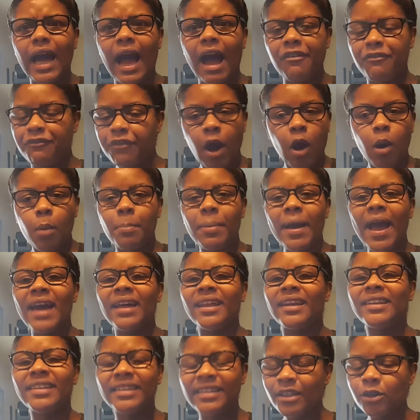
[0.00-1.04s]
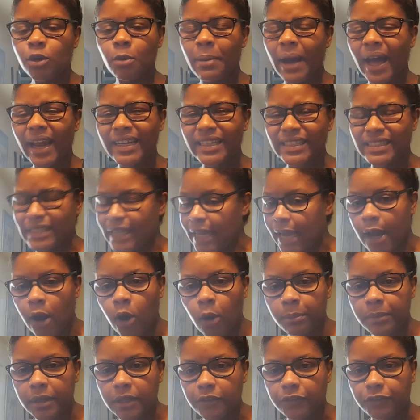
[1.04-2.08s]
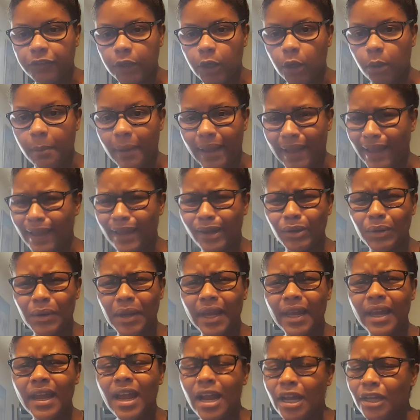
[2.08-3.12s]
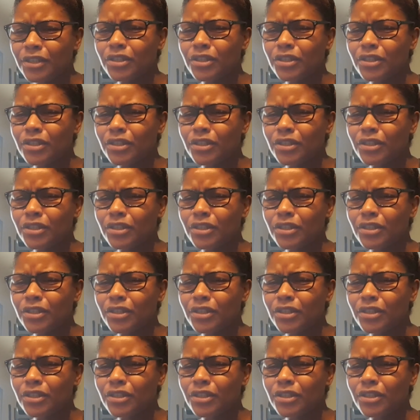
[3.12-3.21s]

I felt bad. I didn't need nobody to tell me to feel bad, okay?